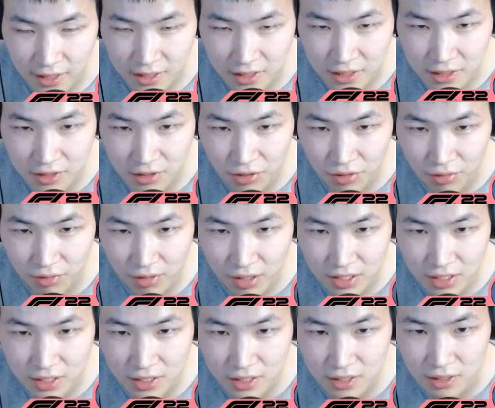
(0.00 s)
good
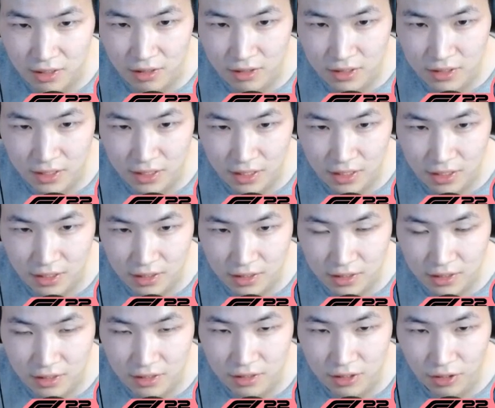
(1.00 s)
restart and a
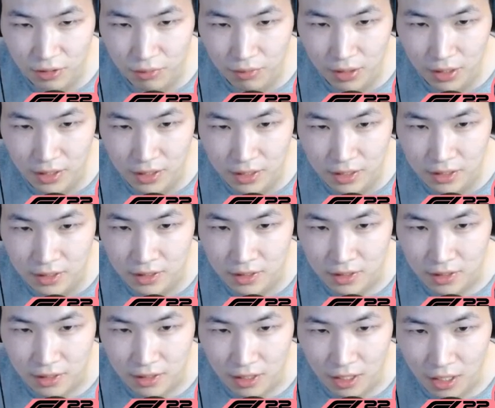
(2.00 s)
good run
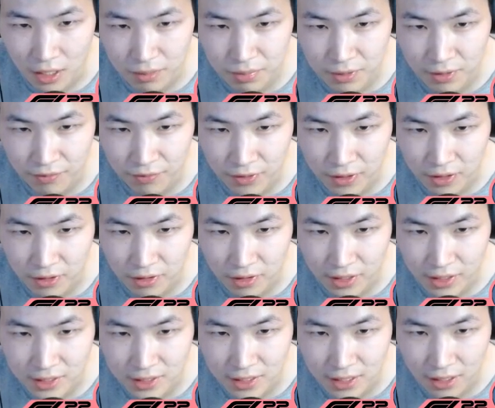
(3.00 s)
up the field.
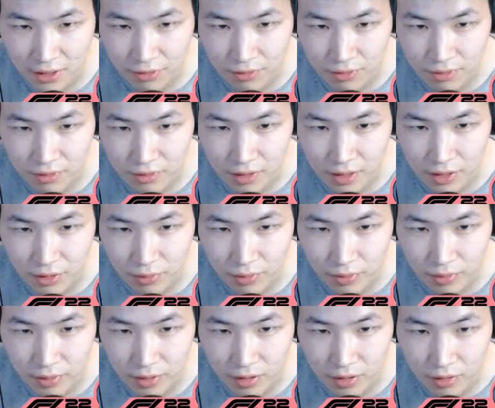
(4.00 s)
Lights out, and away
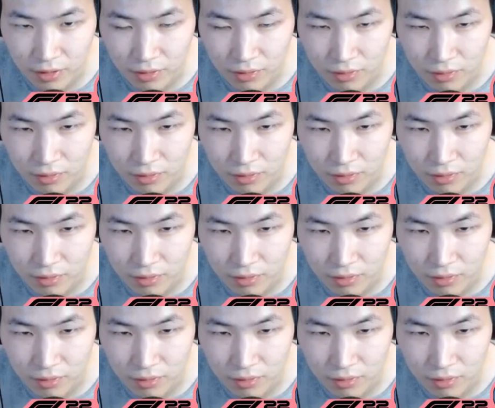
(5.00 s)
we go.